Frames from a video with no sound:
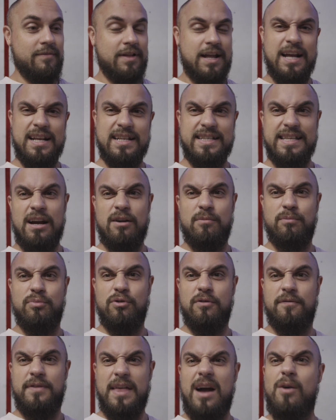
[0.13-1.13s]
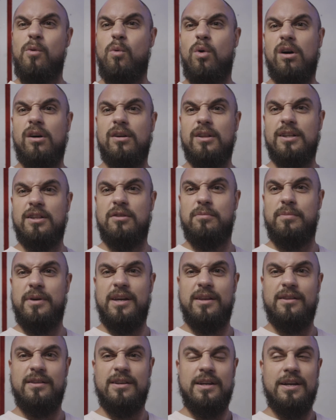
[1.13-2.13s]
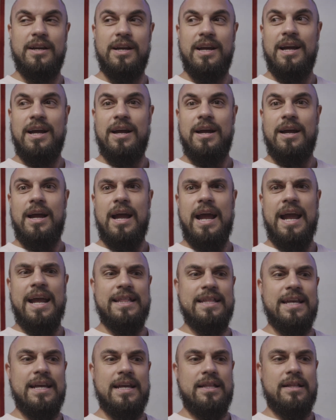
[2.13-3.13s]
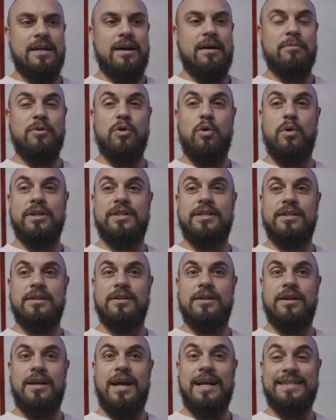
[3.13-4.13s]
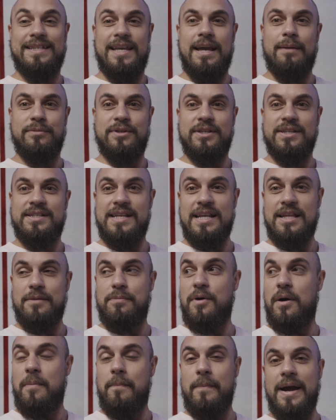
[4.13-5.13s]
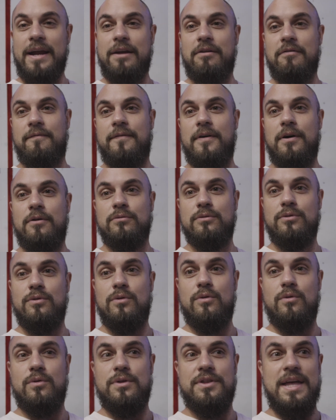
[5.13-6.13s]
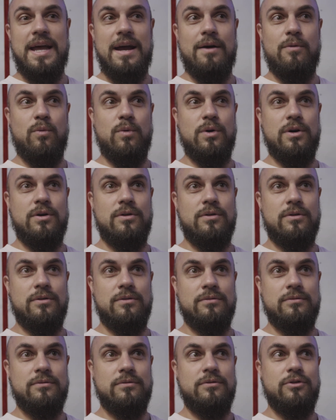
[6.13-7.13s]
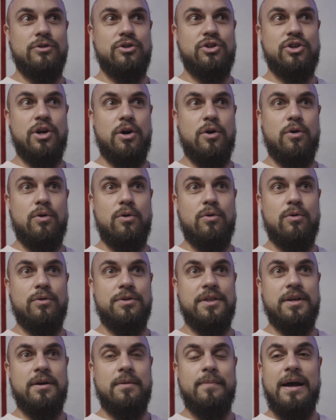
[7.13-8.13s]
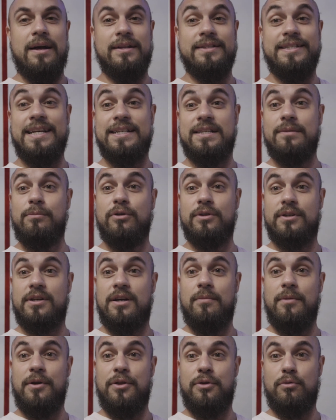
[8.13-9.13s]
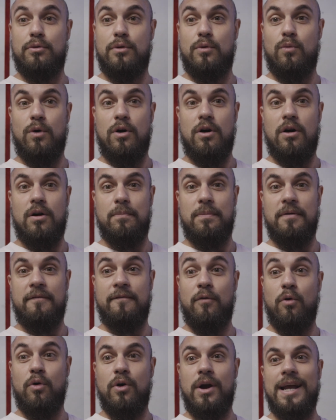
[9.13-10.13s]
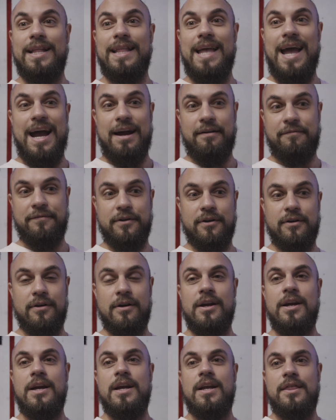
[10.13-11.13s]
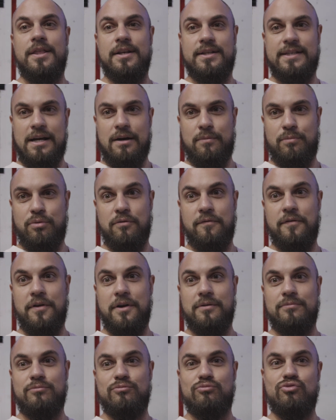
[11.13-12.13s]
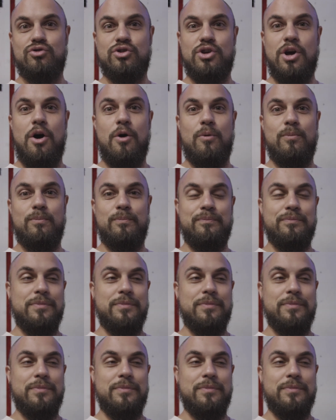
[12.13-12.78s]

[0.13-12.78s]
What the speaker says: kind of soundproof that wall a little bit. And then I'm going to attempt to set up a microphone that will show the amount of decibels coming through the wall before and after the soundproofing. So